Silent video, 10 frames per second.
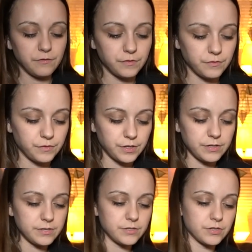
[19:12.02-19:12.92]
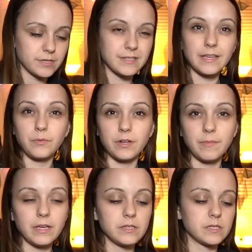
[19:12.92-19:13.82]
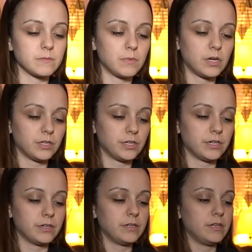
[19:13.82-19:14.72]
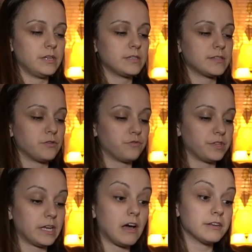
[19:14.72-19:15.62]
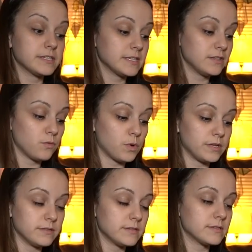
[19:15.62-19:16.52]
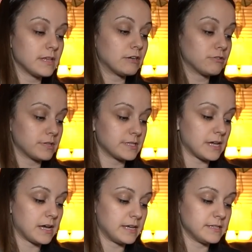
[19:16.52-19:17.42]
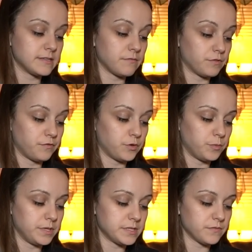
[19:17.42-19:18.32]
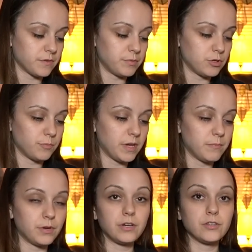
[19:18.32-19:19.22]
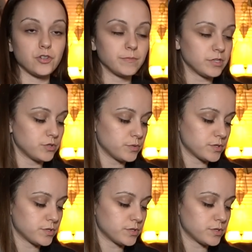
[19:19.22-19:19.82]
first just because I want to make a smaller snowflake. Honestly, the ones that are the size of the full piece of computer paper trimmed into a